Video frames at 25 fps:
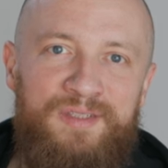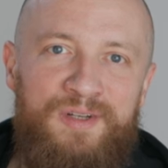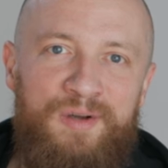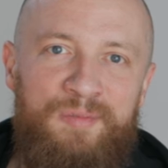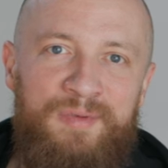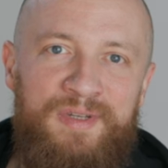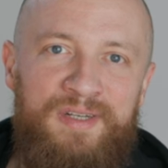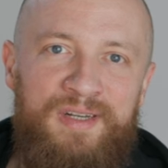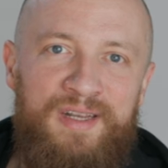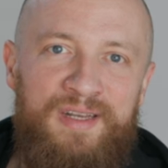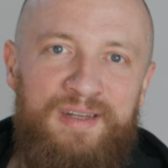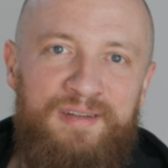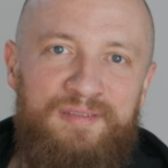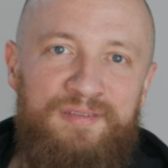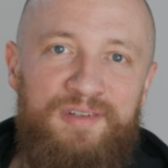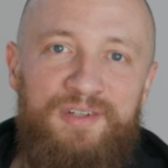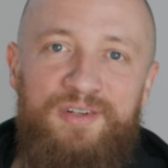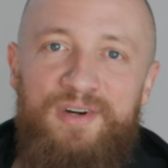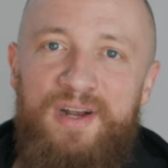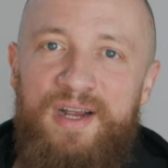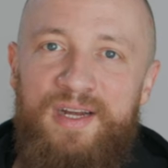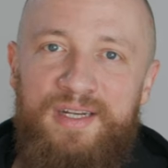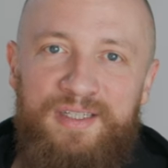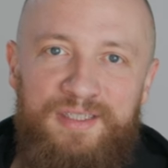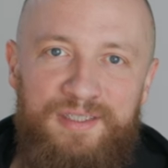come in a
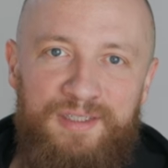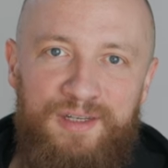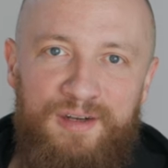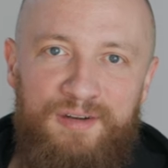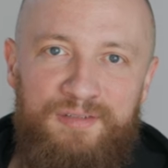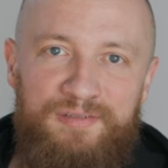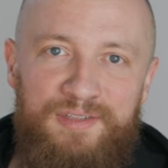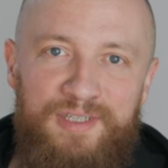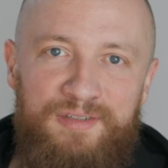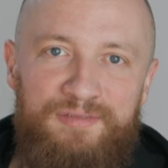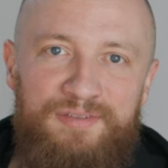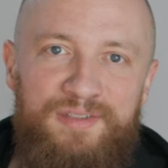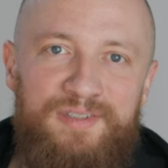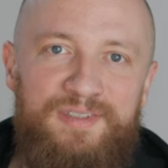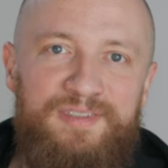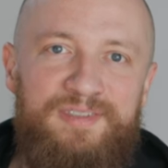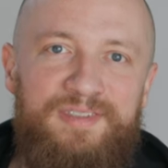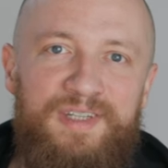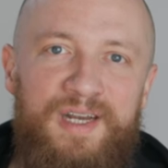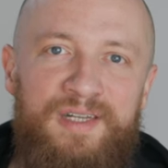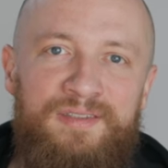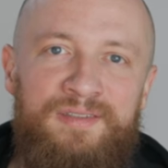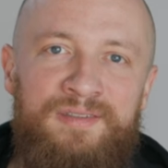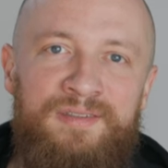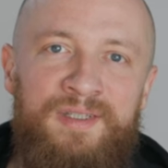variety of different
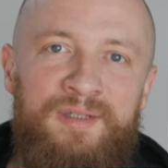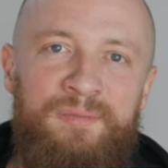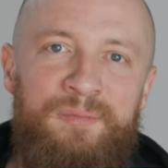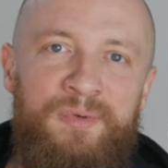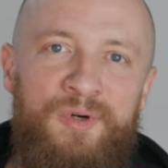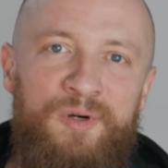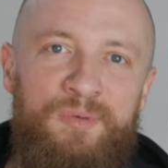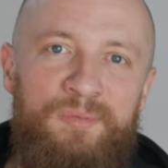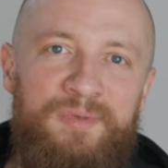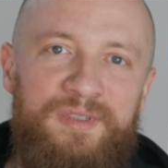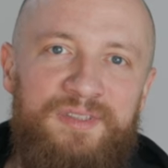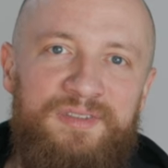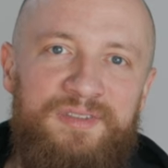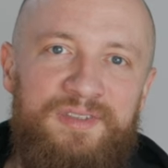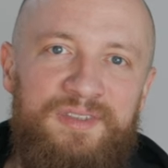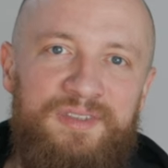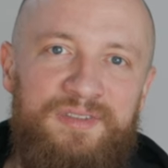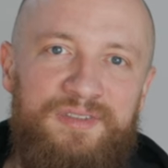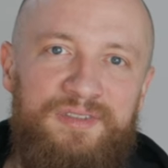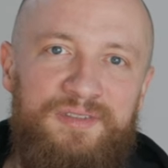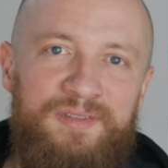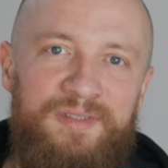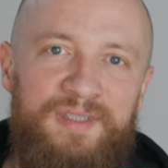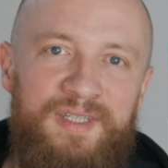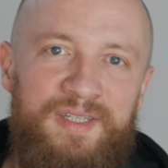sizes and
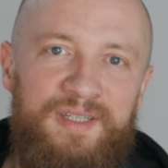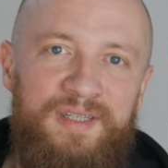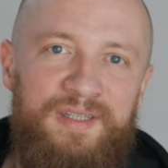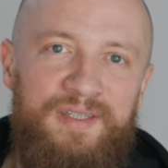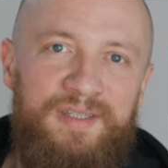purposes.